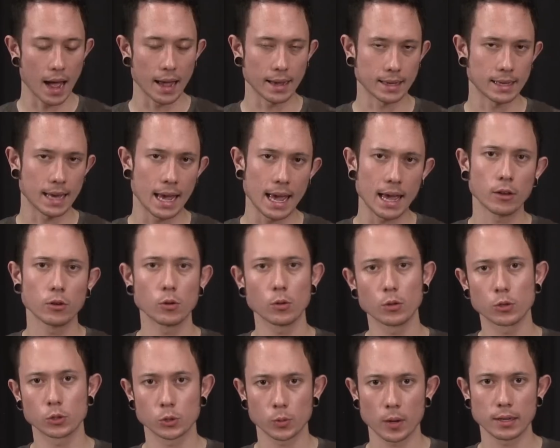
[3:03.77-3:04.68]
I can
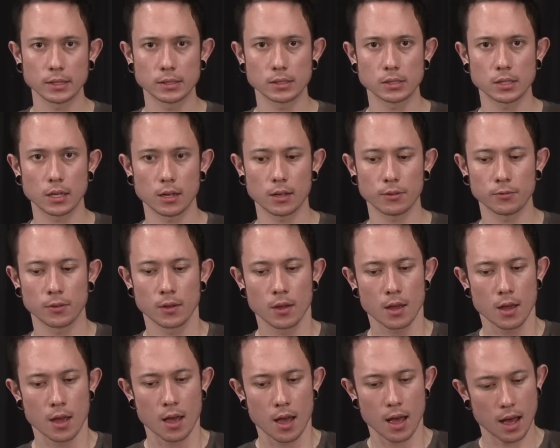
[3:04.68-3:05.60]
do the shreddy
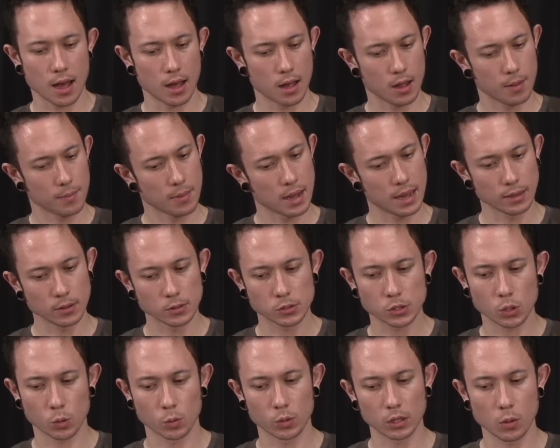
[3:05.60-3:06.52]
stuff. Um, I
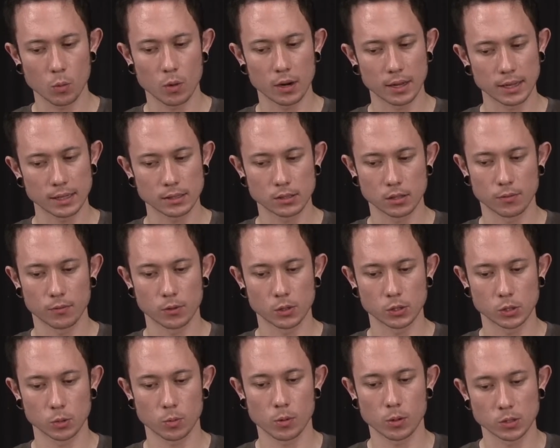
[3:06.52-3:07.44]
used to really want to get to the
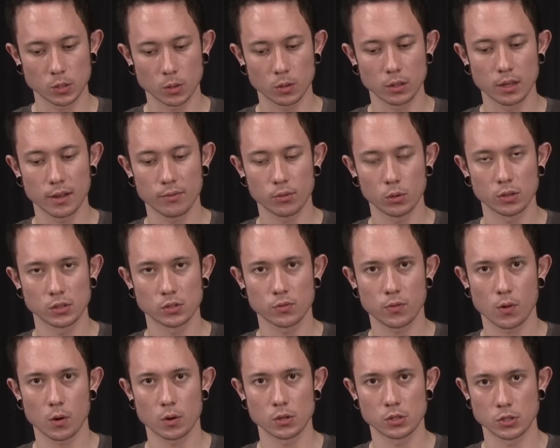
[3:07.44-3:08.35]
virtuoso level as
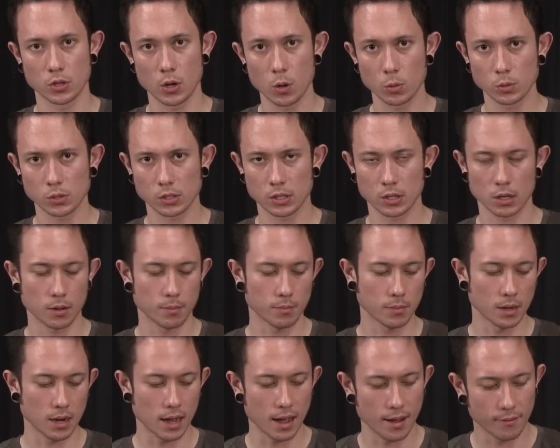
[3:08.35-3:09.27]
far as notes
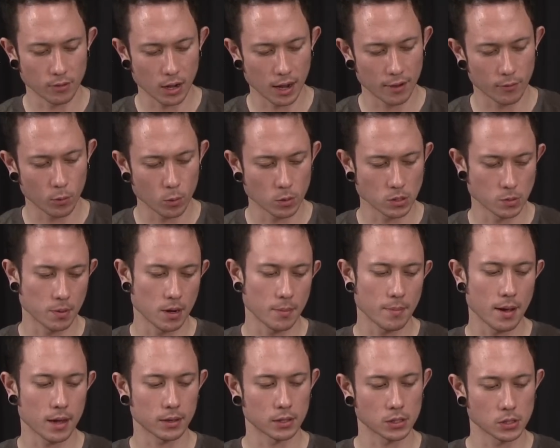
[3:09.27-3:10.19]
come, but I've, I've always been
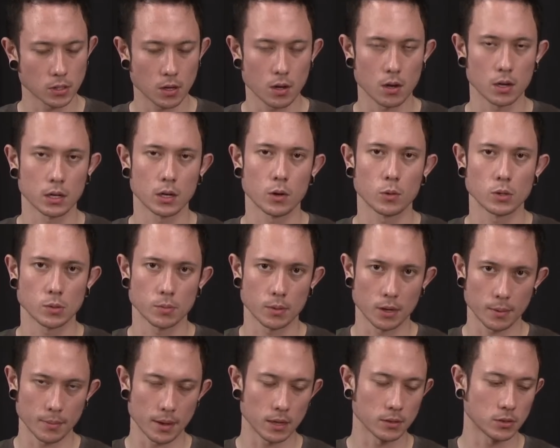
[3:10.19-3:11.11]
about the song and always
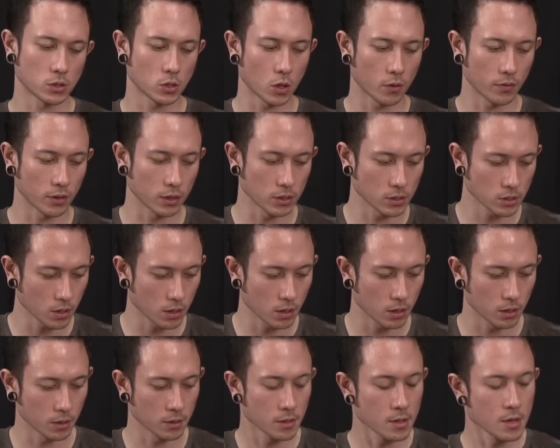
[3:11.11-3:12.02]
been about serving the
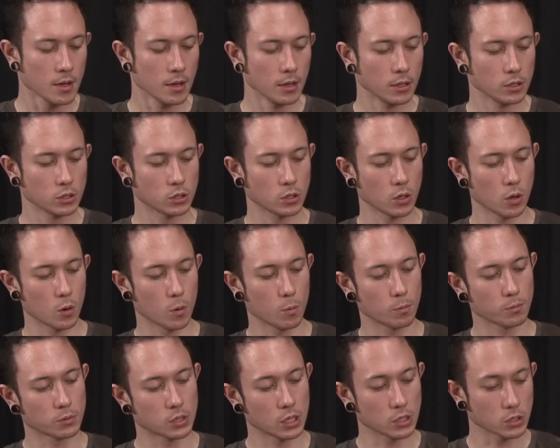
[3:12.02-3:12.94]
song.
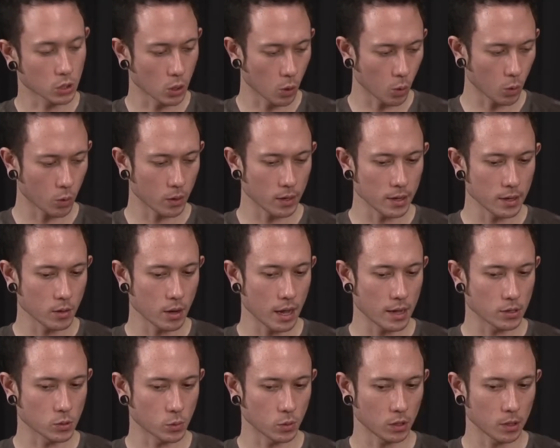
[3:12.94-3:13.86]
So since Corey
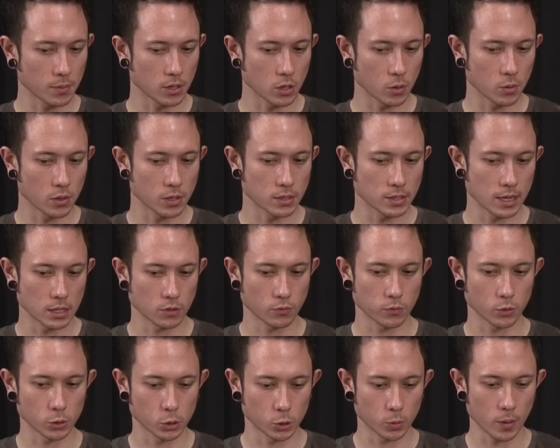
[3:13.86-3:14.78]
has really been doing the
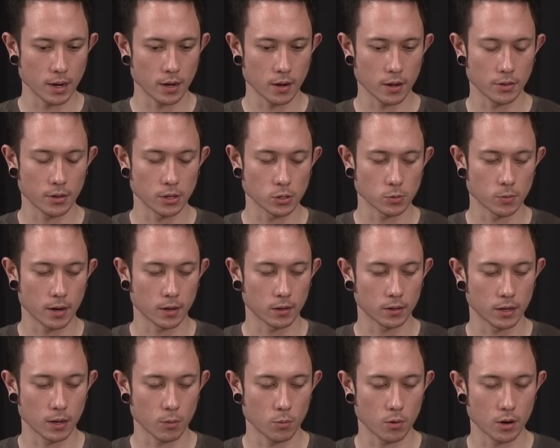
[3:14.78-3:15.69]
tasteful shredding on this
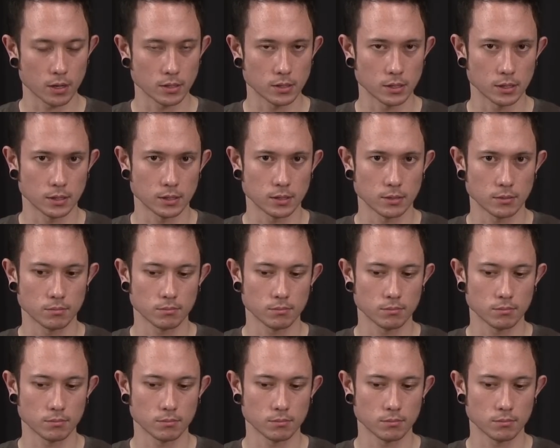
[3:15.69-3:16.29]
record, I wanted to